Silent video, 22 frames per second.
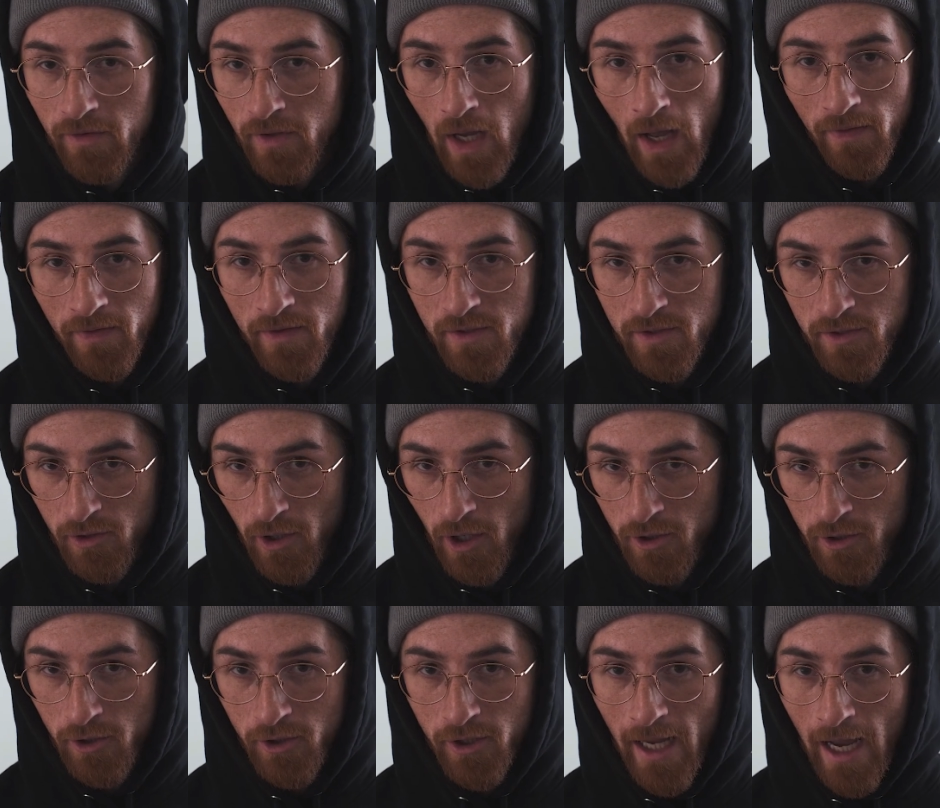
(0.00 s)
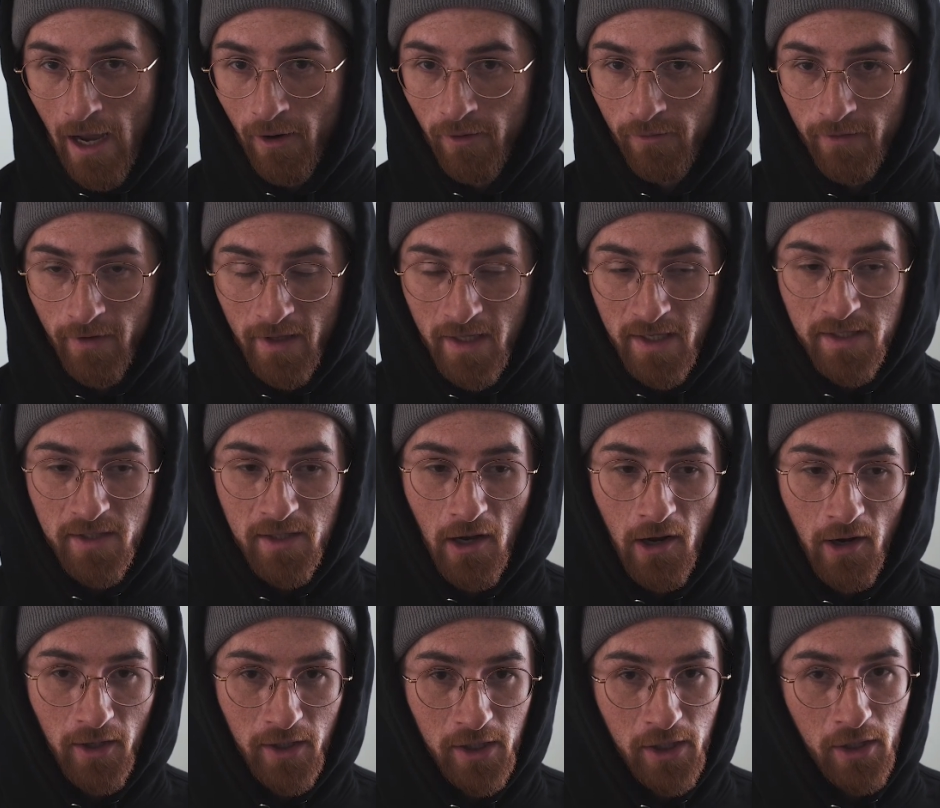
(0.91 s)
you got the structure down for this
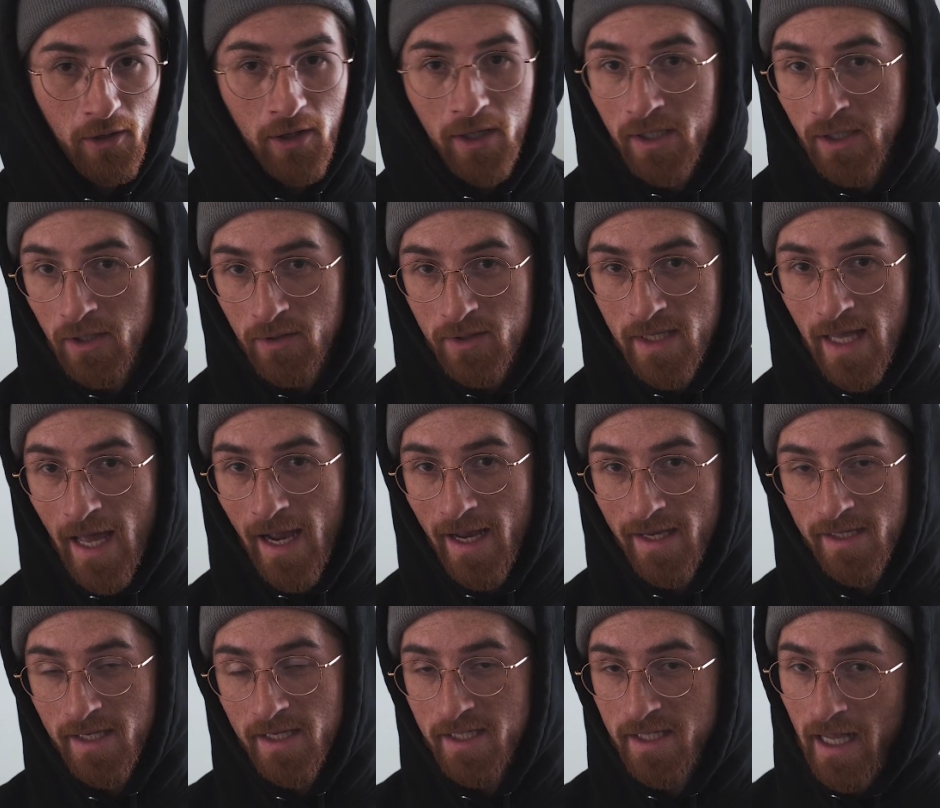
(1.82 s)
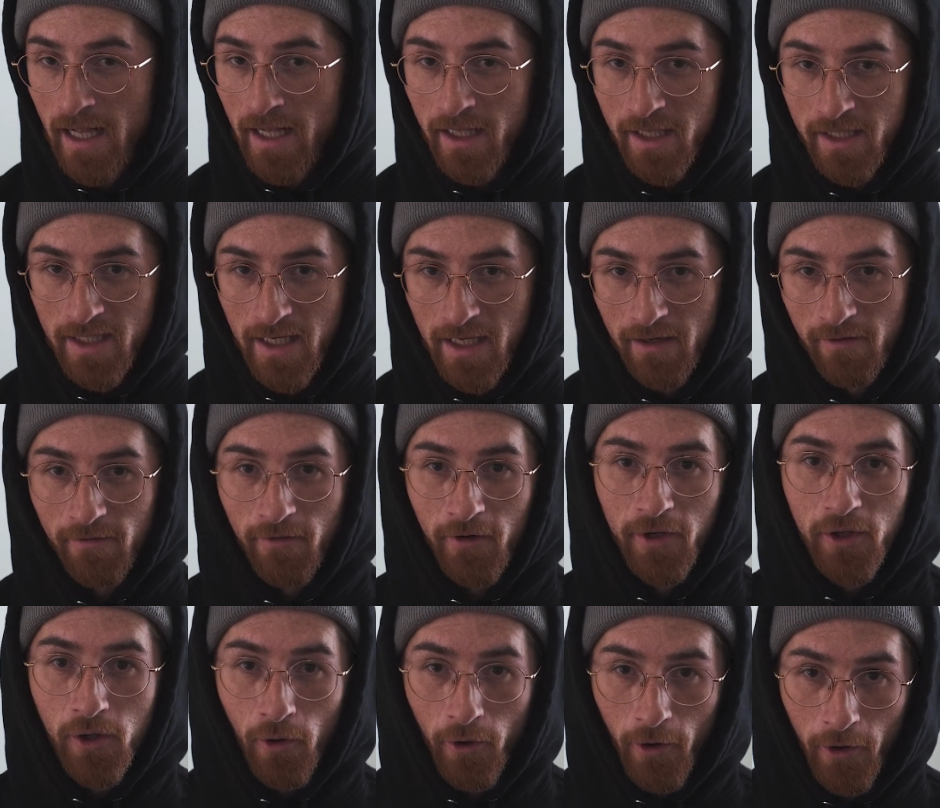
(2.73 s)
song, you can use that as a skeleton for
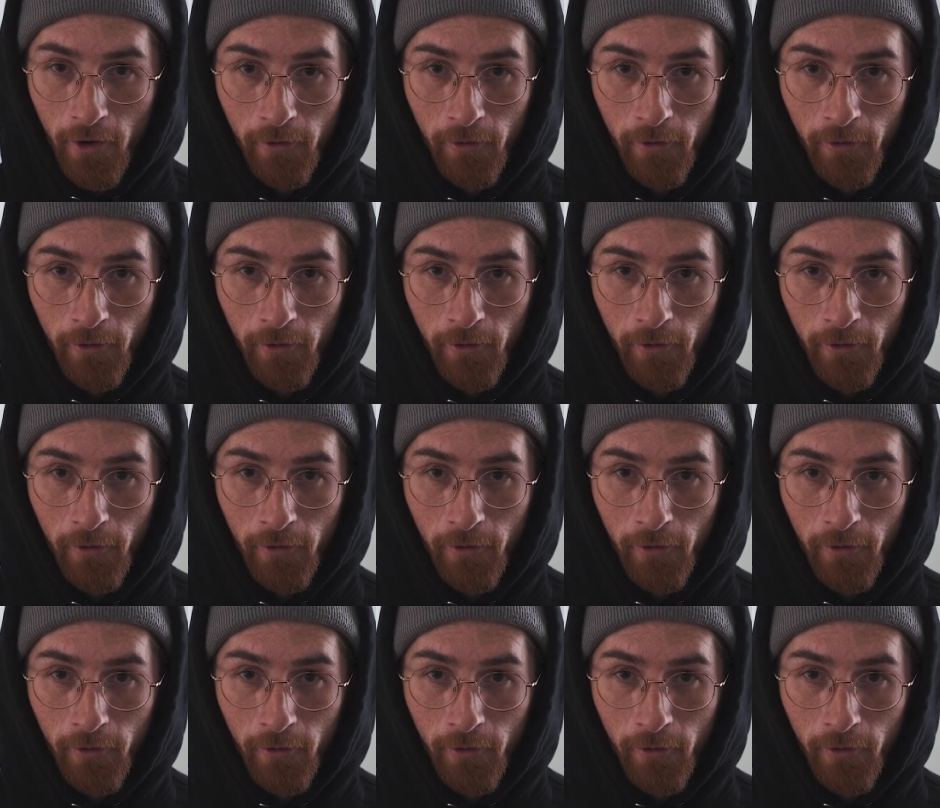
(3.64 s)
your